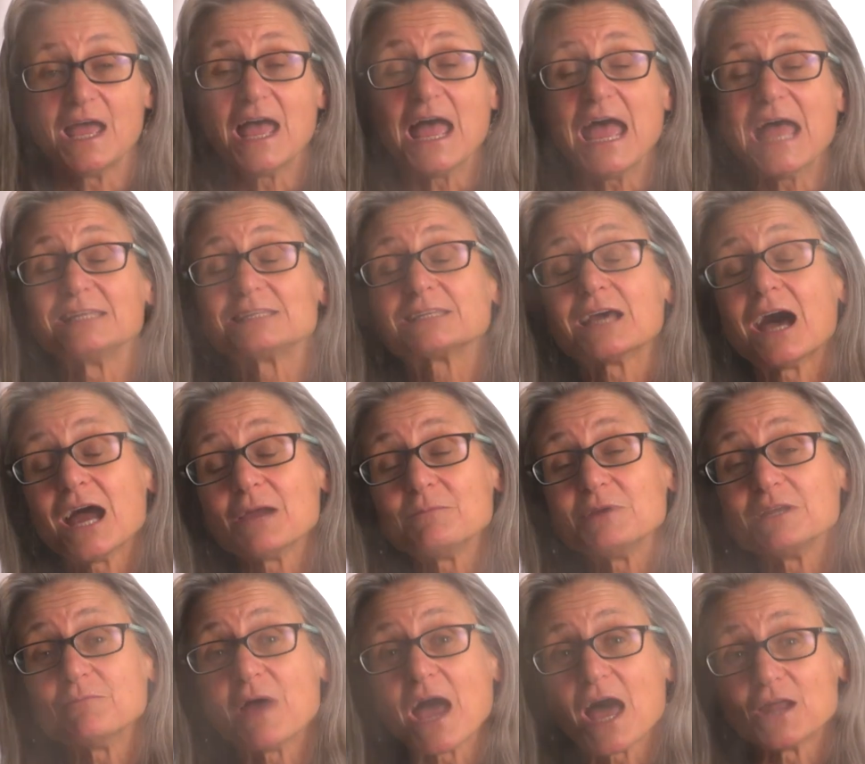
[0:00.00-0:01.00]
And
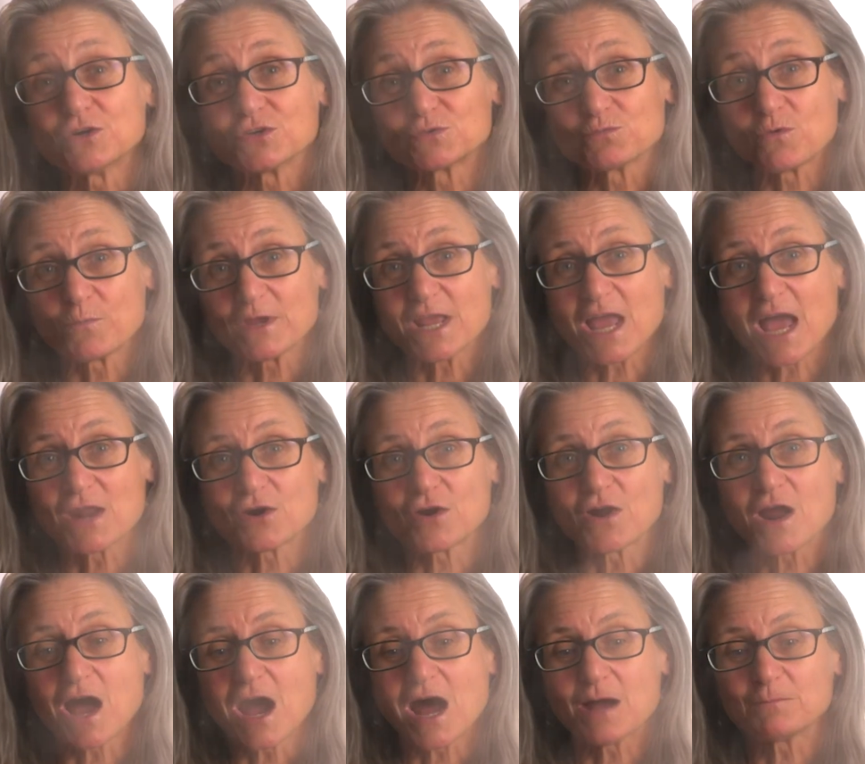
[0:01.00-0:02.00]
timing matters when we add our
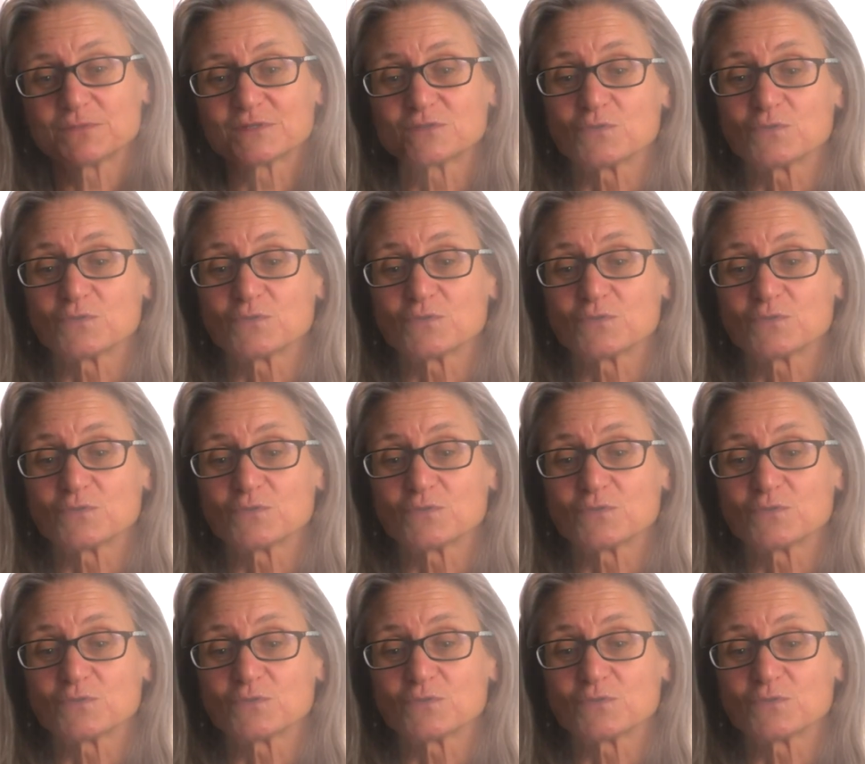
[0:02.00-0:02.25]
hops.